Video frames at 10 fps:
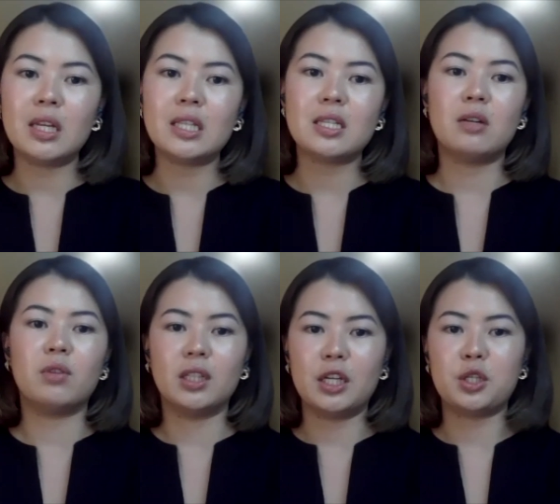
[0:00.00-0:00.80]
means in
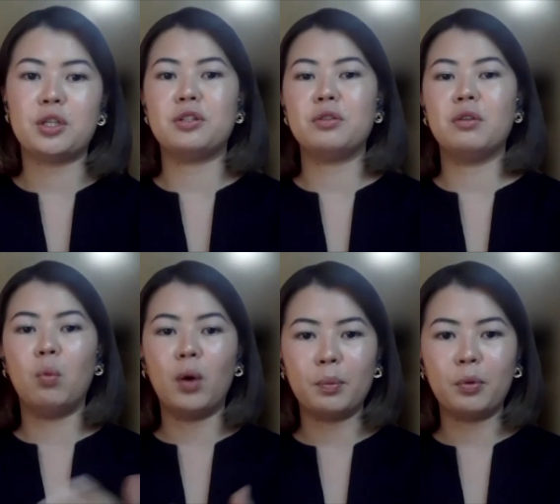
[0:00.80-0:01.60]
relation to a
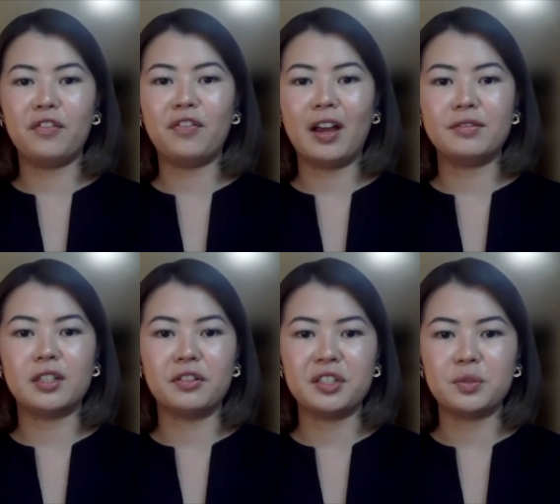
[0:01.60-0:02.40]
1.5
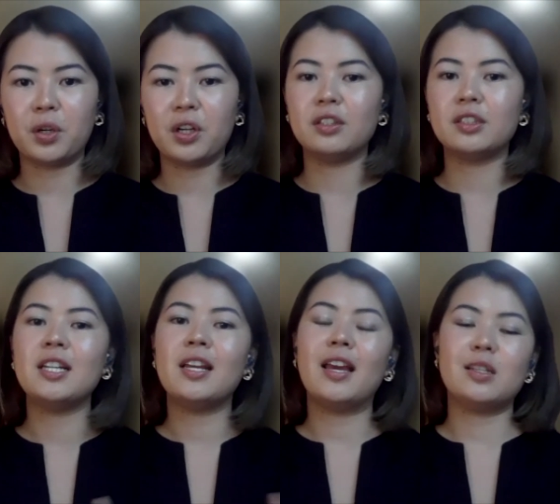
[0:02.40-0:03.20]
degrees world
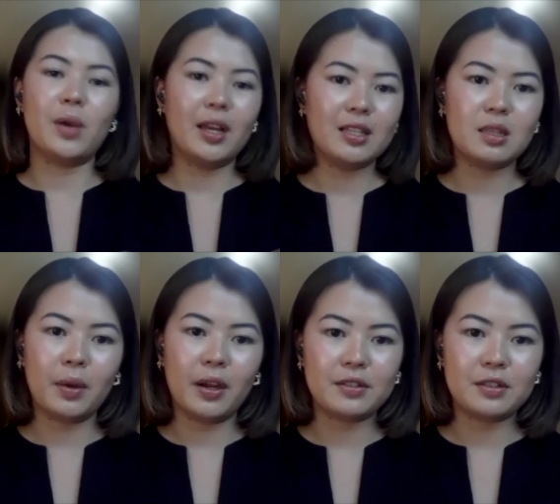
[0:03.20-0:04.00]
as well as the
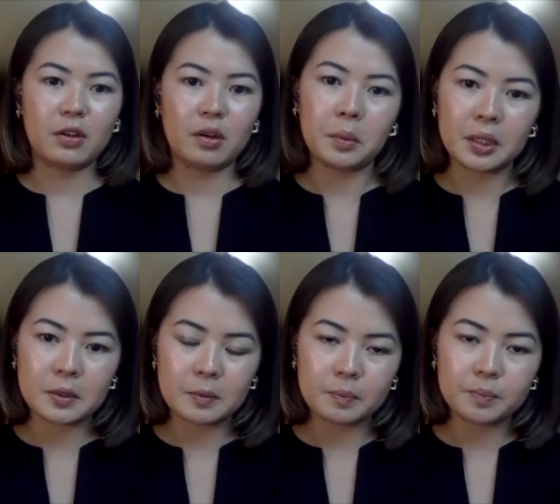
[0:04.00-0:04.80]
Paris Agreement.